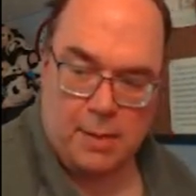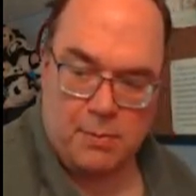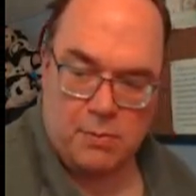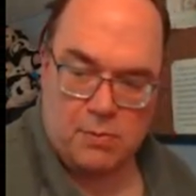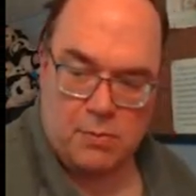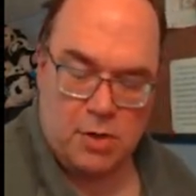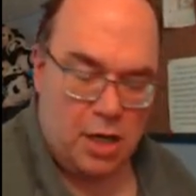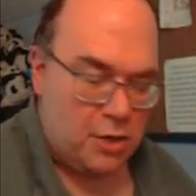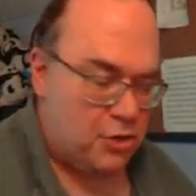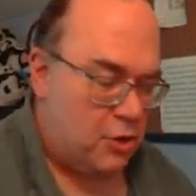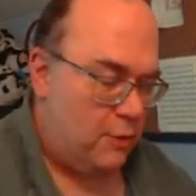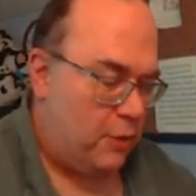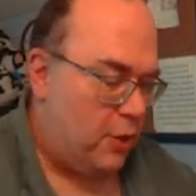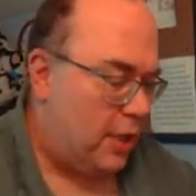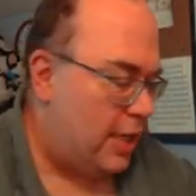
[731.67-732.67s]
I'm not sure
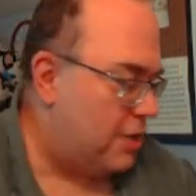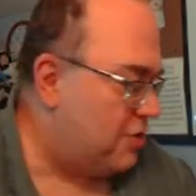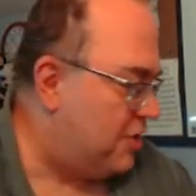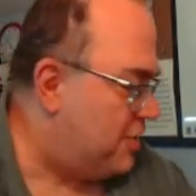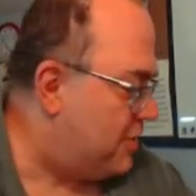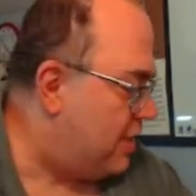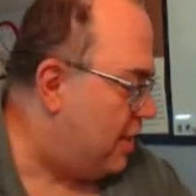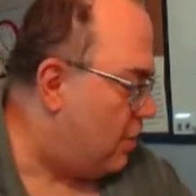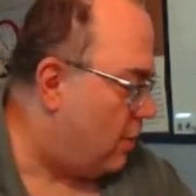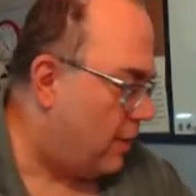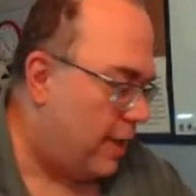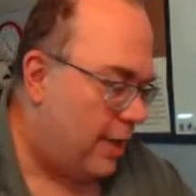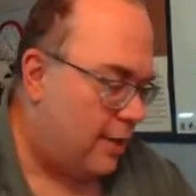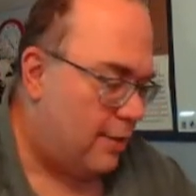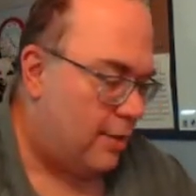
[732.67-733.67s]
if you can actually see all
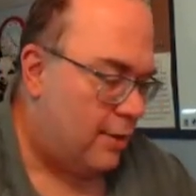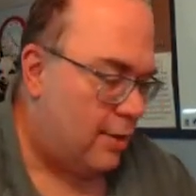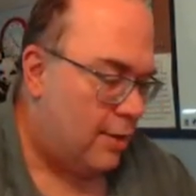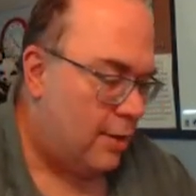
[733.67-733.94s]
that.